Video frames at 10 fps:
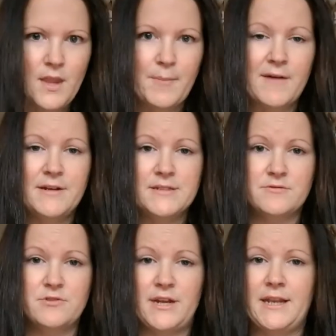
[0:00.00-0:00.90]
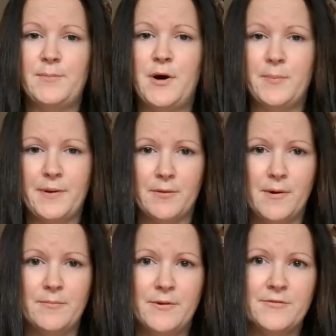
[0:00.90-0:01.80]
Apparently it's a really popular
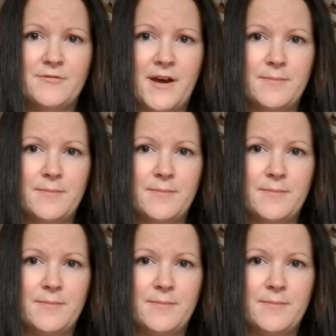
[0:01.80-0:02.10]
one with